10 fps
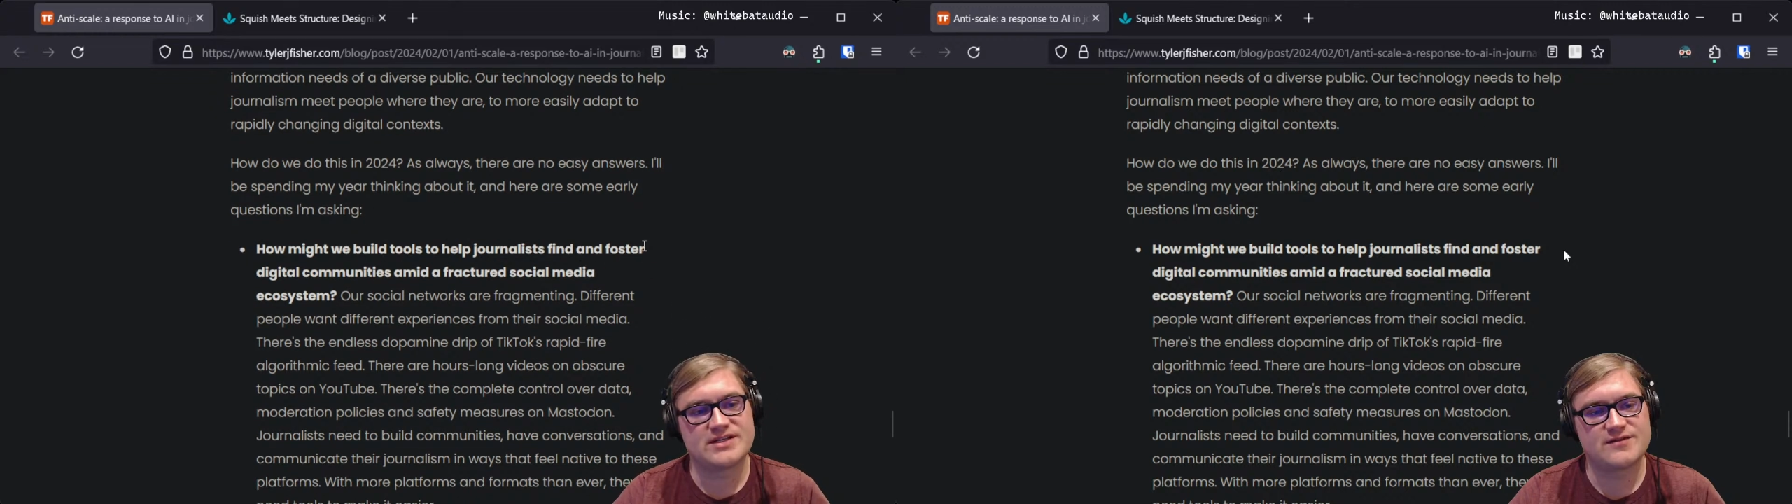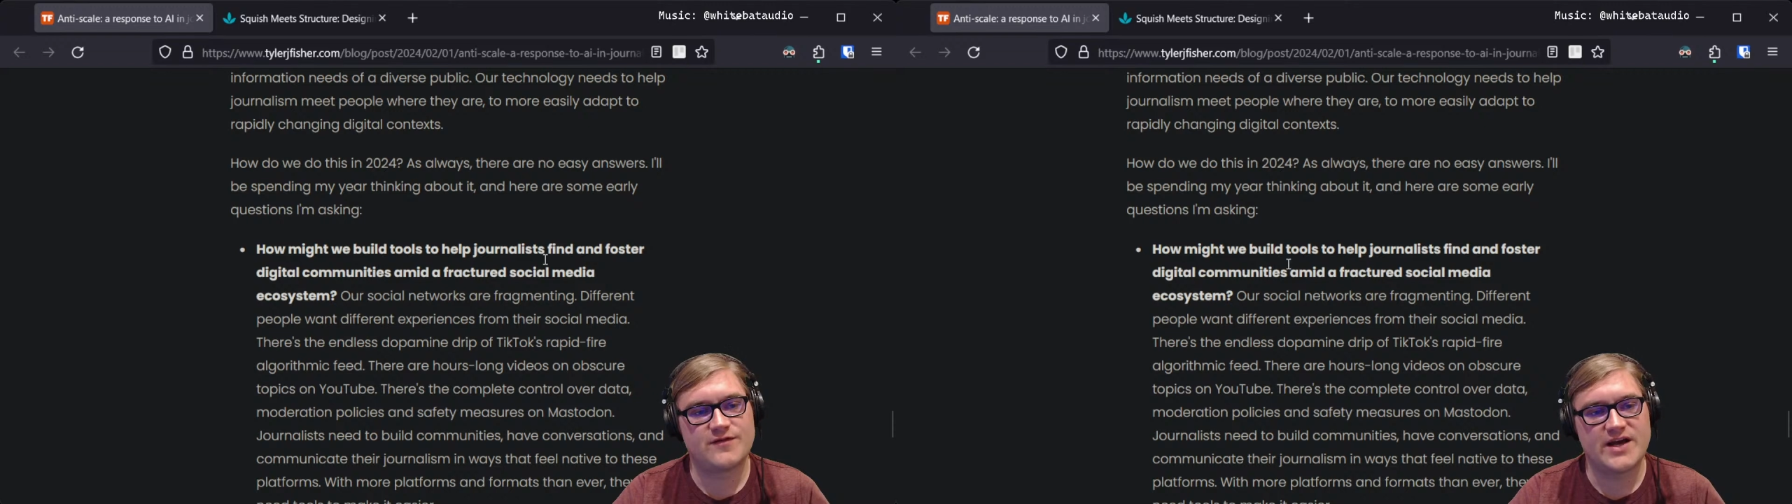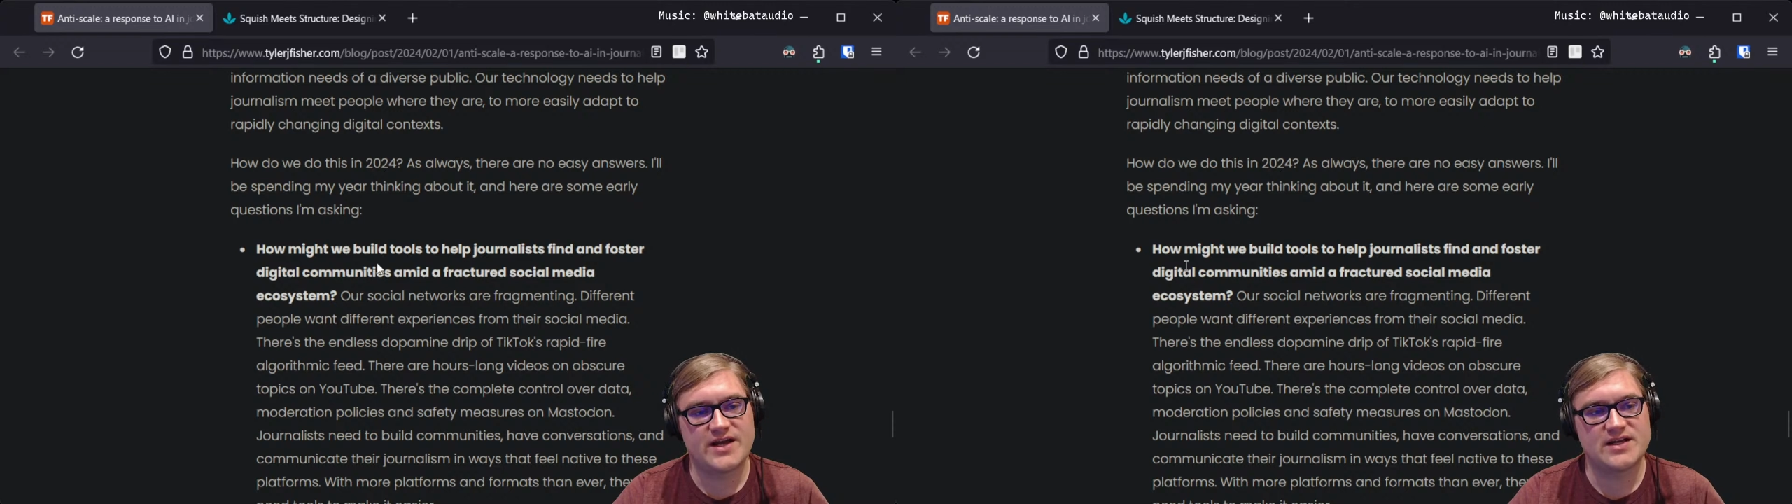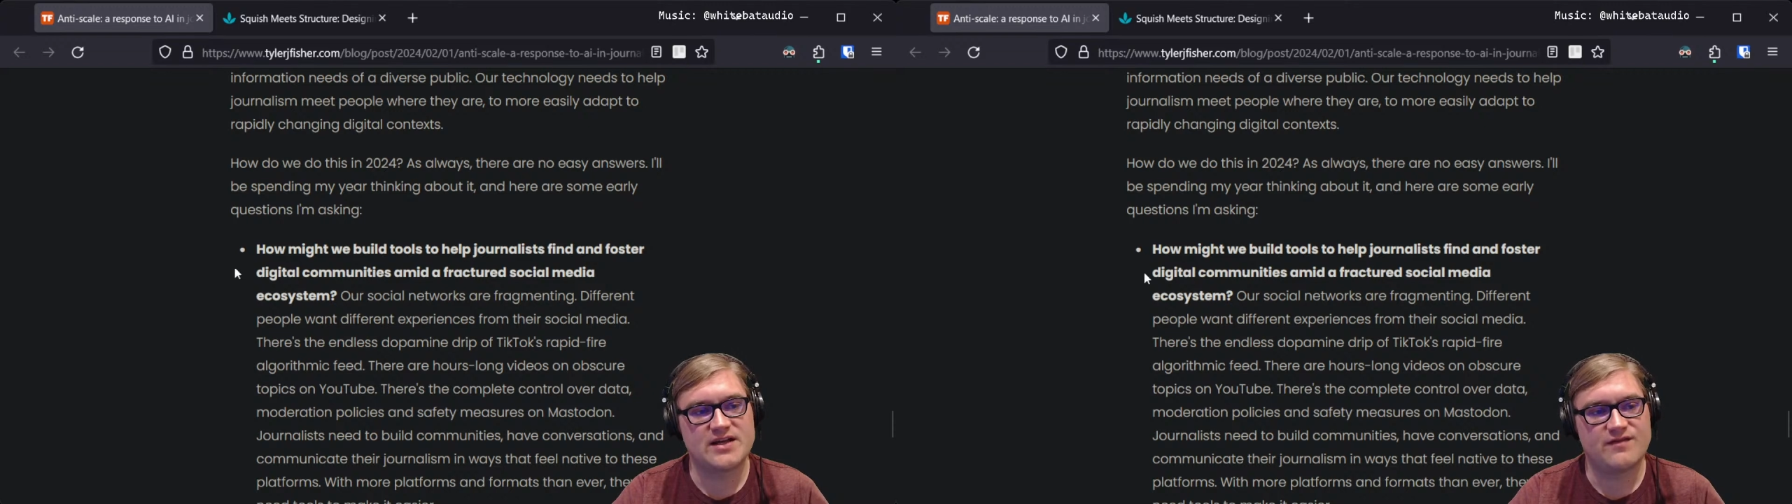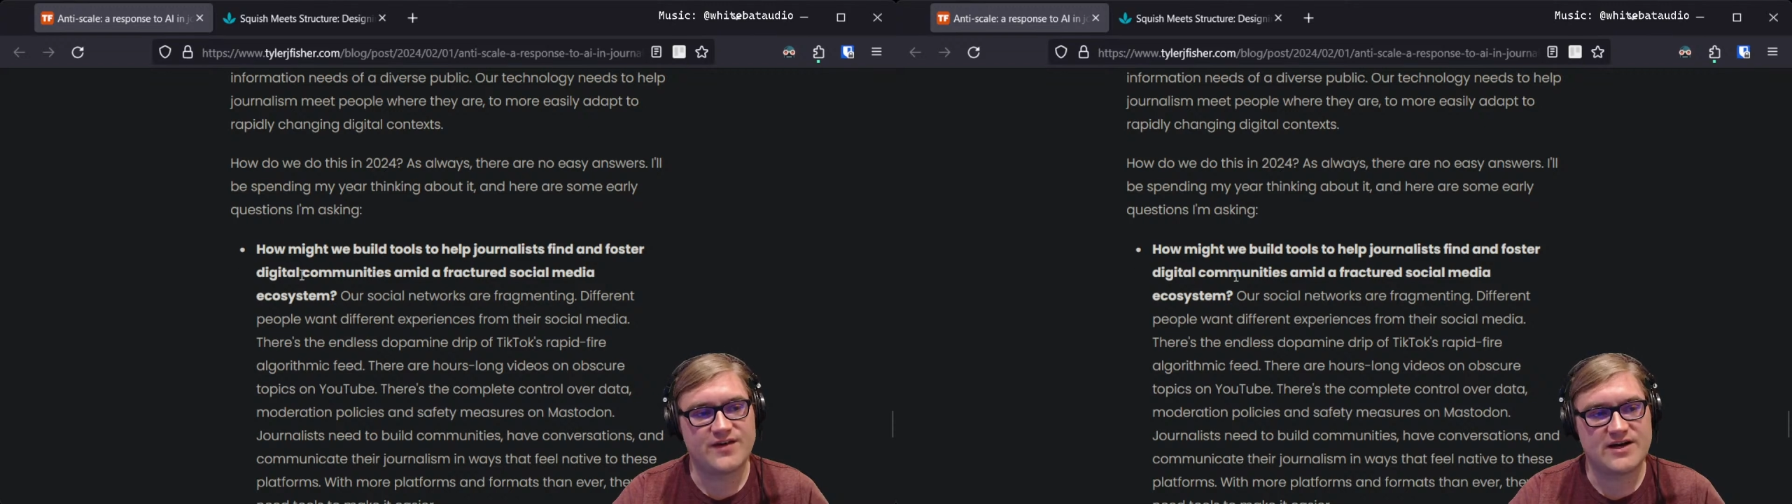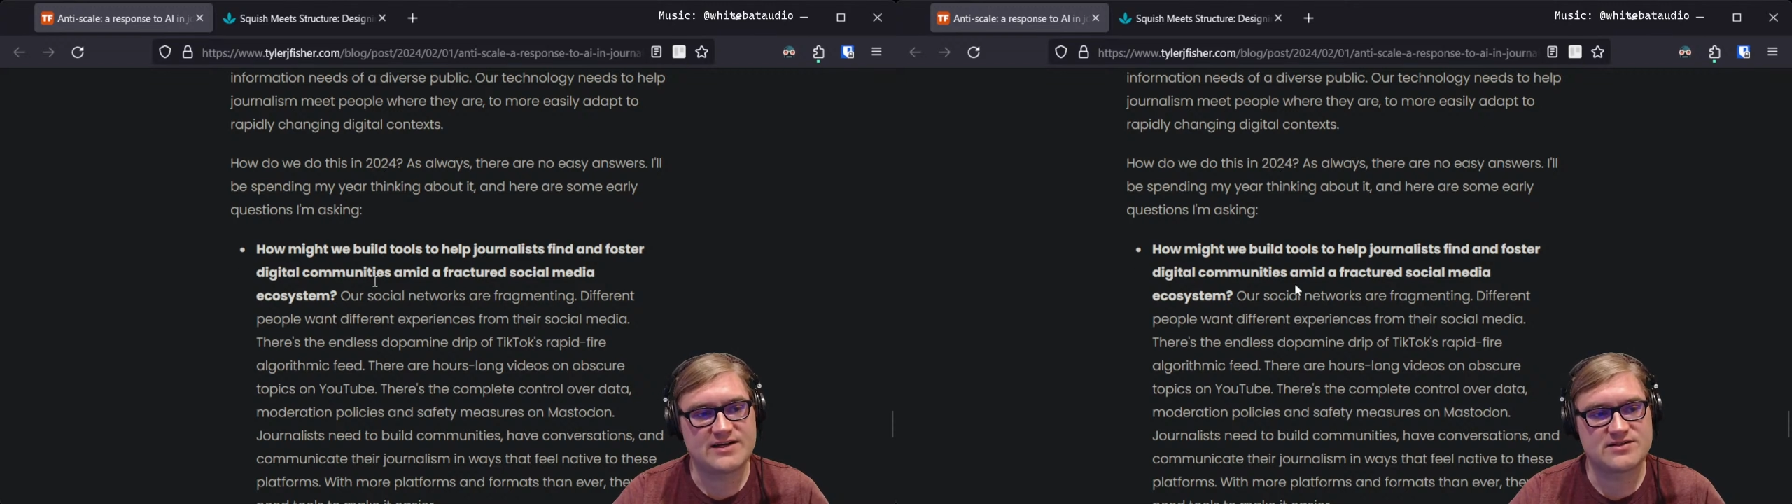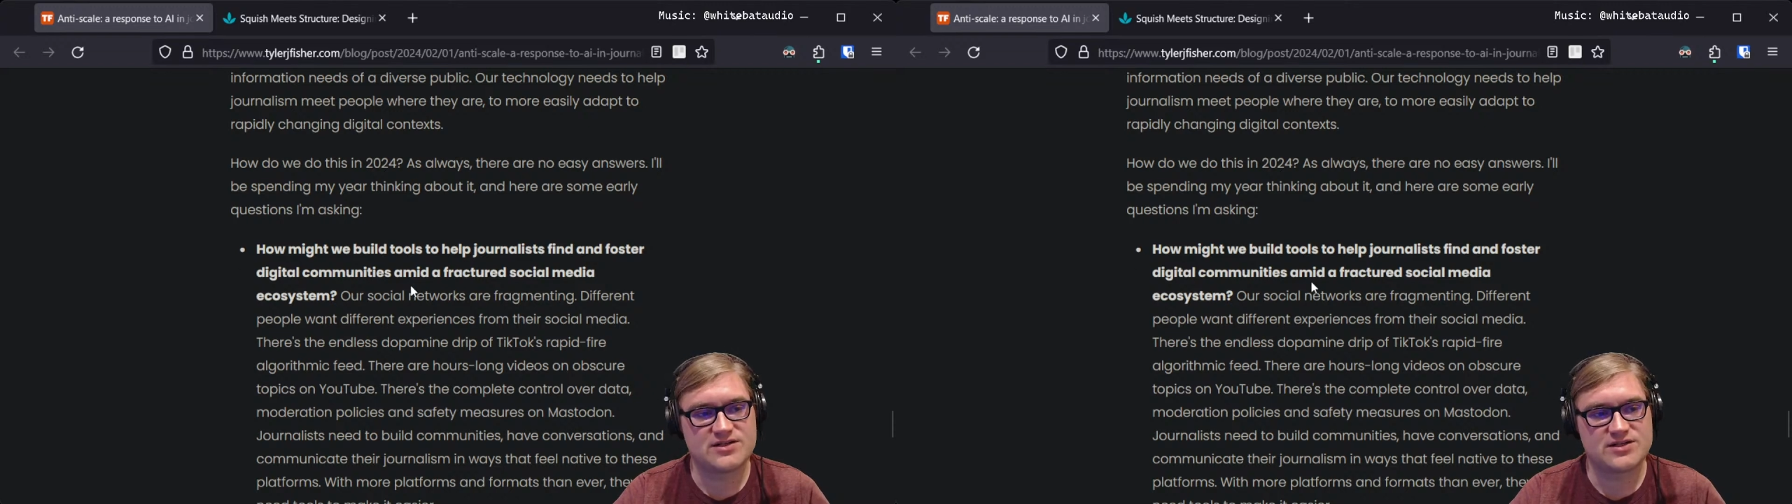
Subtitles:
find and foster